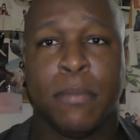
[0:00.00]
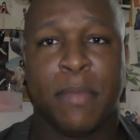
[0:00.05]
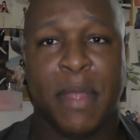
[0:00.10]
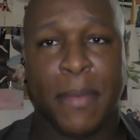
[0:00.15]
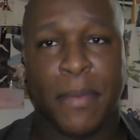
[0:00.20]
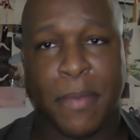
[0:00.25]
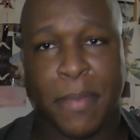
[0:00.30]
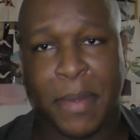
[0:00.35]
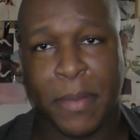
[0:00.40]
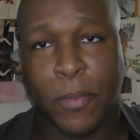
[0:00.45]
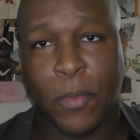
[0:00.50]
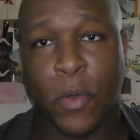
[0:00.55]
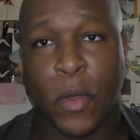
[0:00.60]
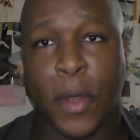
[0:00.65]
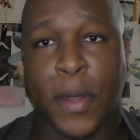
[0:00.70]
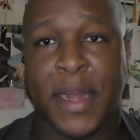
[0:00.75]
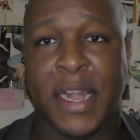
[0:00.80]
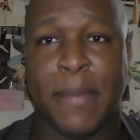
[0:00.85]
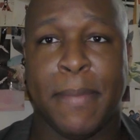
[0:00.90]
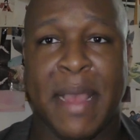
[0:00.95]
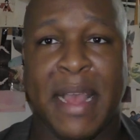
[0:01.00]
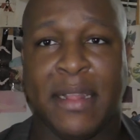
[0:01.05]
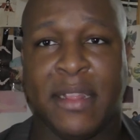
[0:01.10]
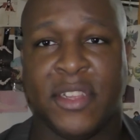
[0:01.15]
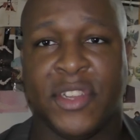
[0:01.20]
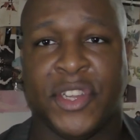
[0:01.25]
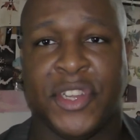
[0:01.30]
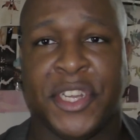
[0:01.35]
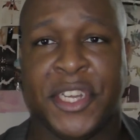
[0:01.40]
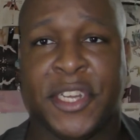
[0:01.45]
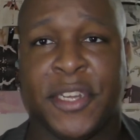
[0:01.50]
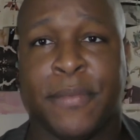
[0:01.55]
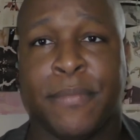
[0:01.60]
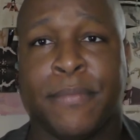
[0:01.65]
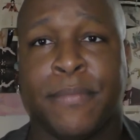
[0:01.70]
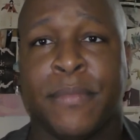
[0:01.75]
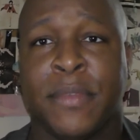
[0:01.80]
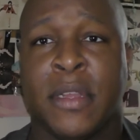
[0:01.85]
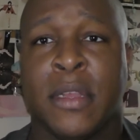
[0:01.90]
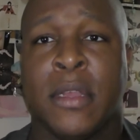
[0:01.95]
people have been worried about this
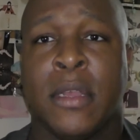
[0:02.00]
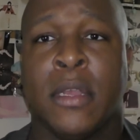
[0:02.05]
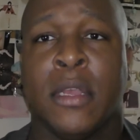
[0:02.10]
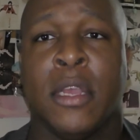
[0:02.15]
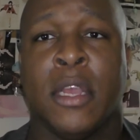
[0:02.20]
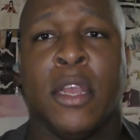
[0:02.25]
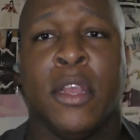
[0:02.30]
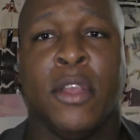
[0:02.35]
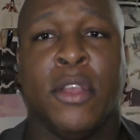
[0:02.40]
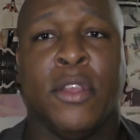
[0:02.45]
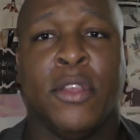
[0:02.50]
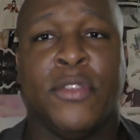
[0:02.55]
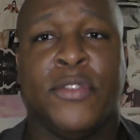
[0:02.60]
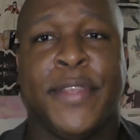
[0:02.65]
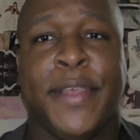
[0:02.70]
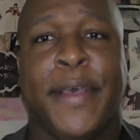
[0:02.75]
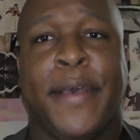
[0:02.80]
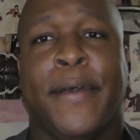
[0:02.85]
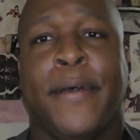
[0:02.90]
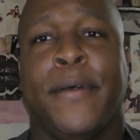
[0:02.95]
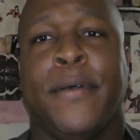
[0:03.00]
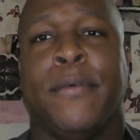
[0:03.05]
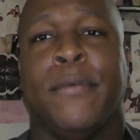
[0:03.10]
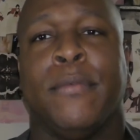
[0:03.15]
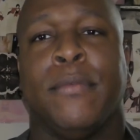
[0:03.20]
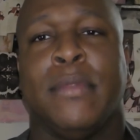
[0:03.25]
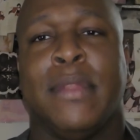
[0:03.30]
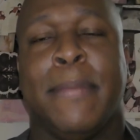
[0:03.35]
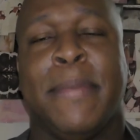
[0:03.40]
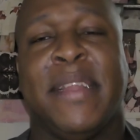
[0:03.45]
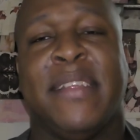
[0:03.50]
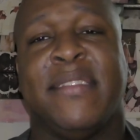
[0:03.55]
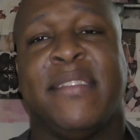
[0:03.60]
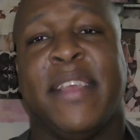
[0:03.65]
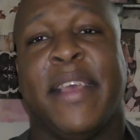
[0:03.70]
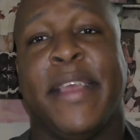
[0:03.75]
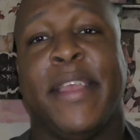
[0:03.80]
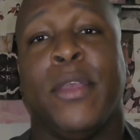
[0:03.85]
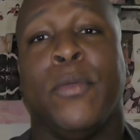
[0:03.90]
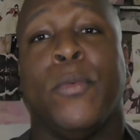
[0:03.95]
year. So, let me just
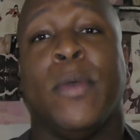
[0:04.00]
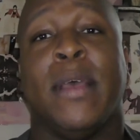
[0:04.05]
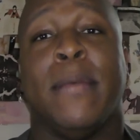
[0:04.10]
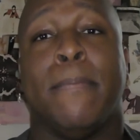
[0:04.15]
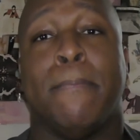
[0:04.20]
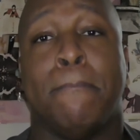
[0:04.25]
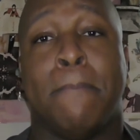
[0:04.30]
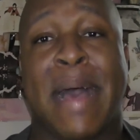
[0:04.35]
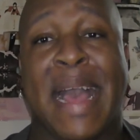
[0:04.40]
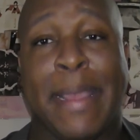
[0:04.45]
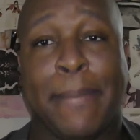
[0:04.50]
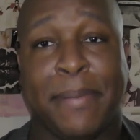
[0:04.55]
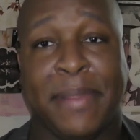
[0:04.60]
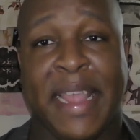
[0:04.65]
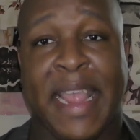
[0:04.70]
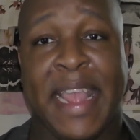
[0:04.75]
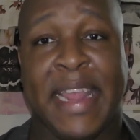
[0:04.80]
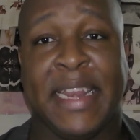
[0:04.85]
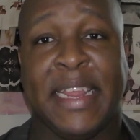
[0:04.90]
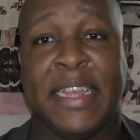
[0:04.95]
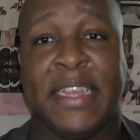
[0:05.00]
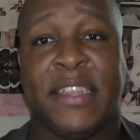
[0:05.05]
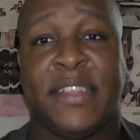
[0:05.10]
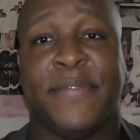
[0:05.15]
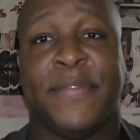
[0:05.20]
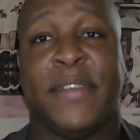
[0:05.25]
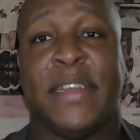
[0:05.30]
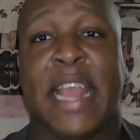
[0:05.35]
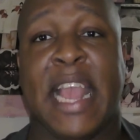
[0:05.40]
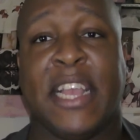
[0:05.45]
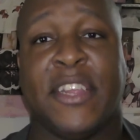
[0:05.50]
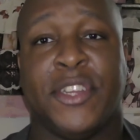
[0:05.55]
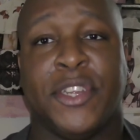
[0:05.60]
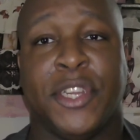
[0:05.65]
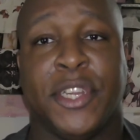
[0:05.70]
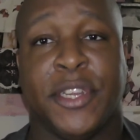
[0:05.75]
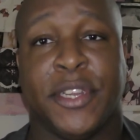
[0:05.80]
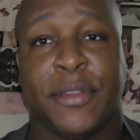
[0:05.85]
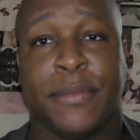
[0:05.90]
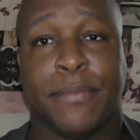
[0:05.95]
tell you what my plan is for
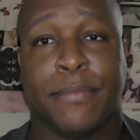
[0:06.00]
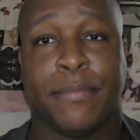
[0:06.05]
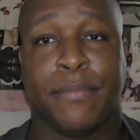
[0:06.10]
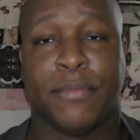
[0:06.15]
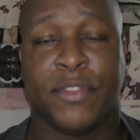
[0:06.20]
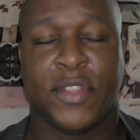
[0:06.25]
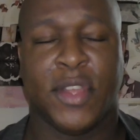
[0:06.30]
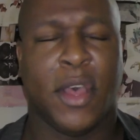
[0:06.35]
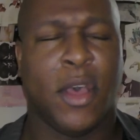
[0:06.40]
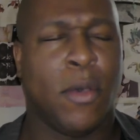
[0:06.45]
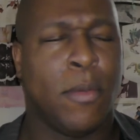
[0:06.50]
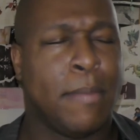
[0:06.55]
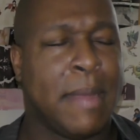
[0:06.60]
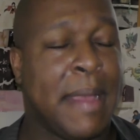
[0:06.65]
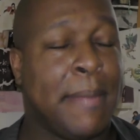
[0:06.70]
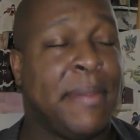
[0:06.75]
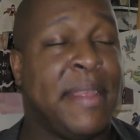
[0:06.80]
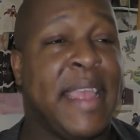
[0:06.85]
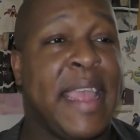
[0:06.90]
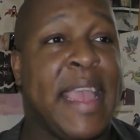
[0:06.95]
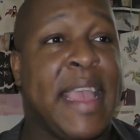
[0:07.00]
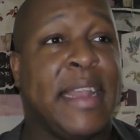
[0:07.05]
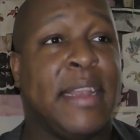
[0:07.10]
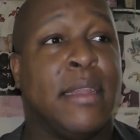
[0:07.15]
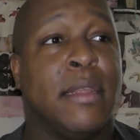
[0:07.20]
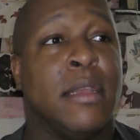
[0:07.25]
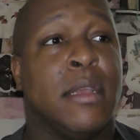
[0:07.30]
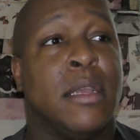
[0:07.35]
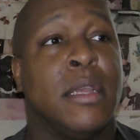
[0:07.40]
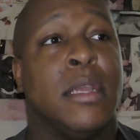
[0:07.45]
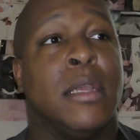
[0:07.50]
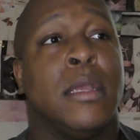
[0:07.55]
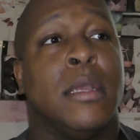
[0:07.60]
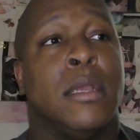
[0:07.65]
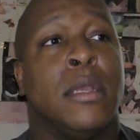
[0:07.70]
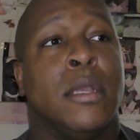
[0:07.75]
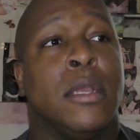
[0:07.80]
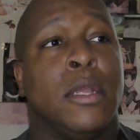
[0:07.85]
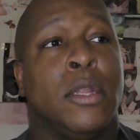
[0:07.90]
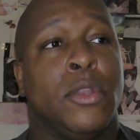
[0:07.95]
next year. So, my plan
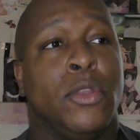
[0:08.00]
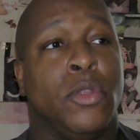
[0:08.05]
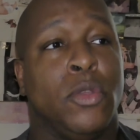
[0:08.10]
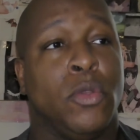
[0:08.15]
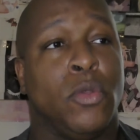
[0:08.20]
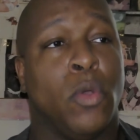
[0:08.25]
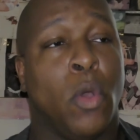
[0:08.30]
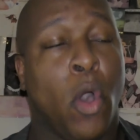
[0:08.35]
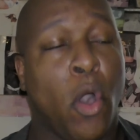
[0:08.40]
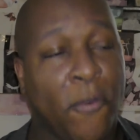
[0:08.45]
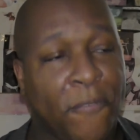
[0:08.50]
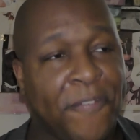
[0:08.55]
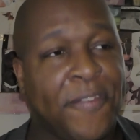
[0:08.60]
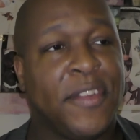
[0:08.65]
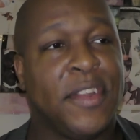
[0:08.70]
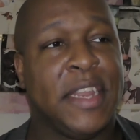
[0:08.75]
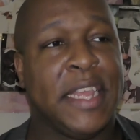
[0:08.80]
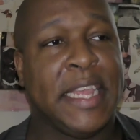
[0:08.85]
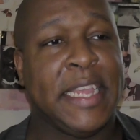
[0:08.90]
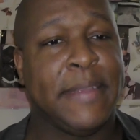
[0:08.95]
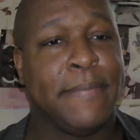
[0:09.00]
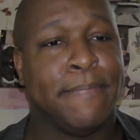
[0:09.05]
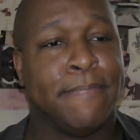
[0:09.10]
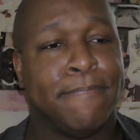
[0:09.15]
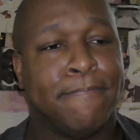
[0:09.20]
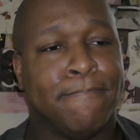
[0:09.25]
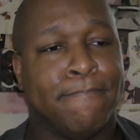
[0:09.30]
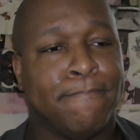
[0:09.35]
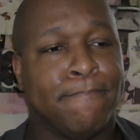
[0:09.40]
to hopefully